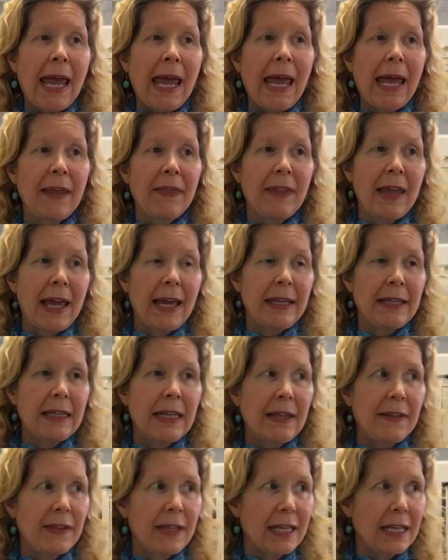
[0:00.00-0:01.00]
And
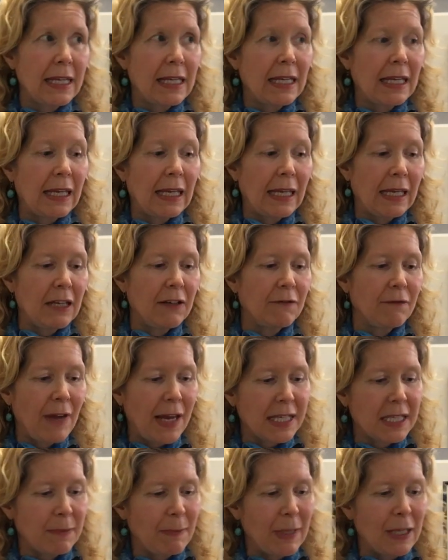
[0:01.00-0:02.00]
then the
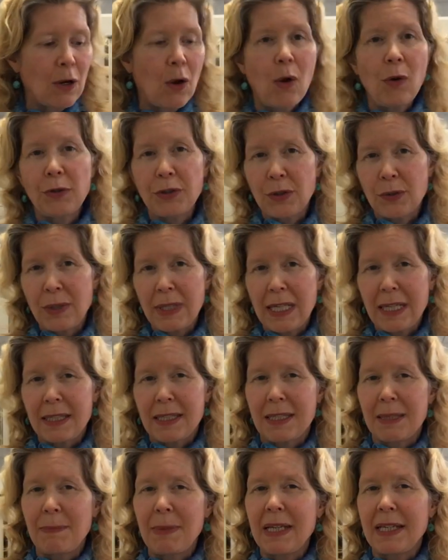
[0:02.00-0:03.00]
investment also
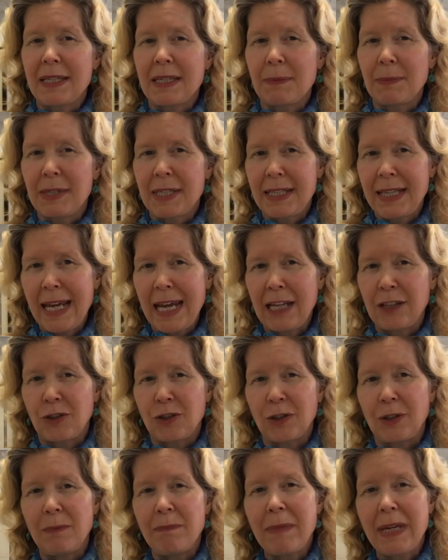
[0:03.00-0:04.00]
needs to be
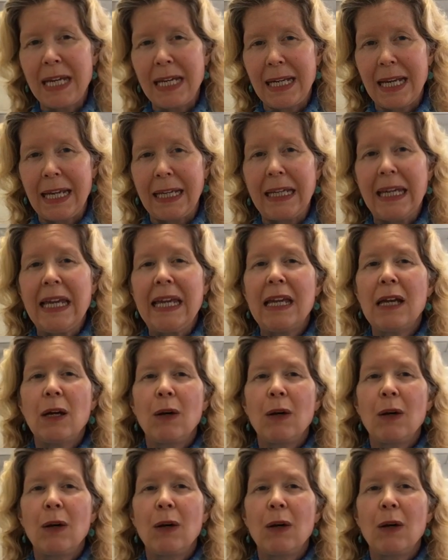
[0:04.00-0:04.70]
substantial, meaning